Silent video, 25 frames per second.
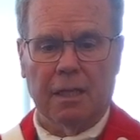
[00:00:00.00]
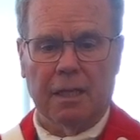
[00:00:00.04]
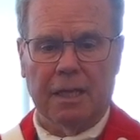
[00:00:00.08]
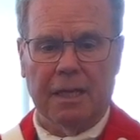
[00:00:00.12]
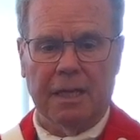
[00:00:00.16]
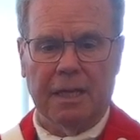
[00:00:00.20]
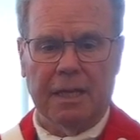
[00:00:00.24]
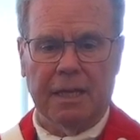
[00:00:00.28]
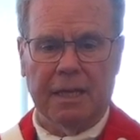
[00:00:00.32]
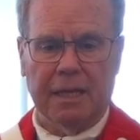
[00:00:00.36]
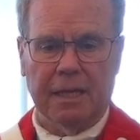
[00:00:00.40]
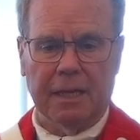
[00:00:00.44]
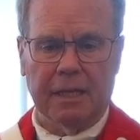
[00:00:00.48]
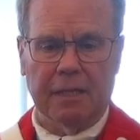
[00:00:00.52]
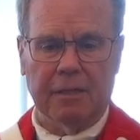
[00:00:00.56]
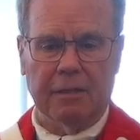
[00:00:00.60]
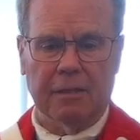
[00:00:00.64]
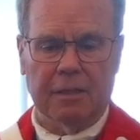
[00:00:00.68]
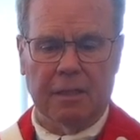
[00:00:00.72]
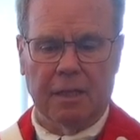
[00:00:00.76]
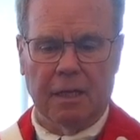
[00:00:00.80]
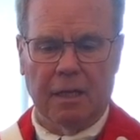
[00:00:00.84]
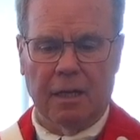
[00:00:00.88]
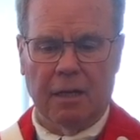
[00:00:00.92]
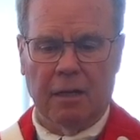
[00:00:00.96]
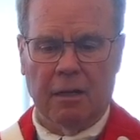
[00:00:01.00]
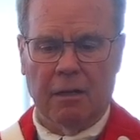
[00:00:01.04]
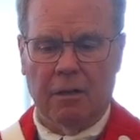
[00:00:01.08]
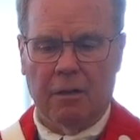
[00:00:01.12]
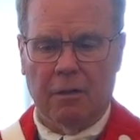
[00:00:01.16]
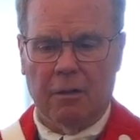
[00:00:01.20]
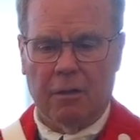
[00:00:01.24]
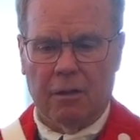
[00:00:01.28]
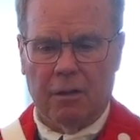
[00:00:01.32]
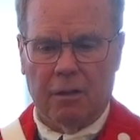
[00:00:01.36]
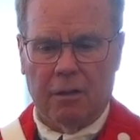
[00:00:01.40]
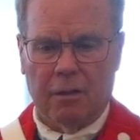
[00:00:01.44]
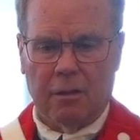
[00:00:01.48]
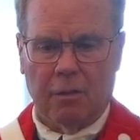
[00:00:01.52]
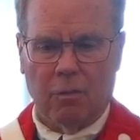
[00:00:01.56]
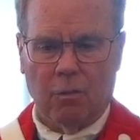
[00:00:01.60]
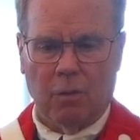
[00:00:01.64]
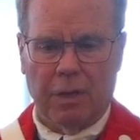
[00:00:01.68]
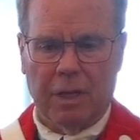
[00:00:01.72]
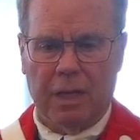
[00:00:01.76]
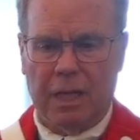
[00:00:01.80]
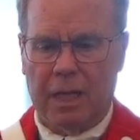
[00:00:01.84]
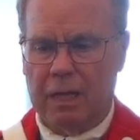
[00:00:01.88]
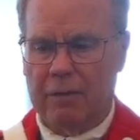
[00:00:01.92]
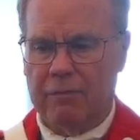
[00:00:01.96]
and
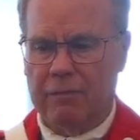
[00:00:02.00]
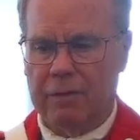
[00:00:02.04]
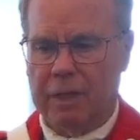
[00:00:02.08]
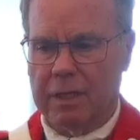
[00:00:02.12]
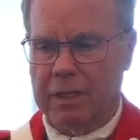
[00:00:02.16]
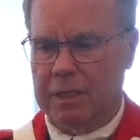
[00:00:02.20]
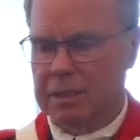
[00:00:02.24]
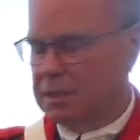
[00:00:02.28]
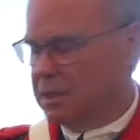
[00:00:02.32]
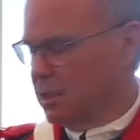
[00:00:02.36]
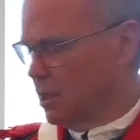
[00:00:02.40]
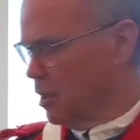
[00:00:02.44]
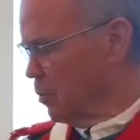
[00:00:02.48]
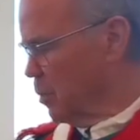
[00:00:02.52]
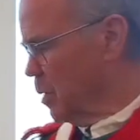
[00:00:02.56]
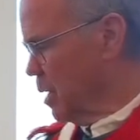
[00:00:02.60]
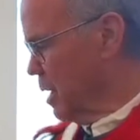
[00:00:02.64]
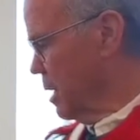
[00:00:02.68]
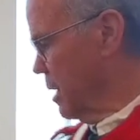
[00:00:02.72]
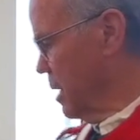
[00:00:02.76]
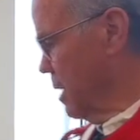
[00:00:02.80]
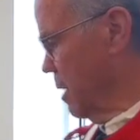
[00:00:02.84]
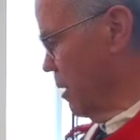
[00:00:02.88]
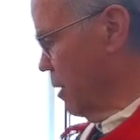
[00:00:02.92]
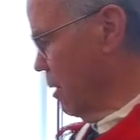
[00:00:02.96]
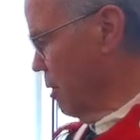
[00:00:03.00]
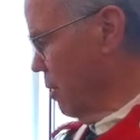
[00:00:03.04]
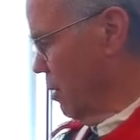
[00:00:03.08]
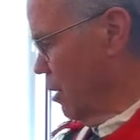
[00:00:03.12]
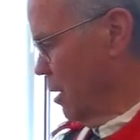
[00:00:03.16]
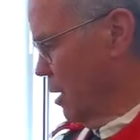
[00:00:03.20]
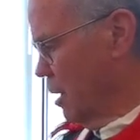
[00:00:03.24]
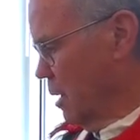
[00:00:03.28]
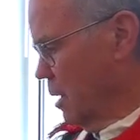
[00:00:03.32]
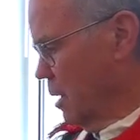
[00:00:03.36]
we have an exhibit here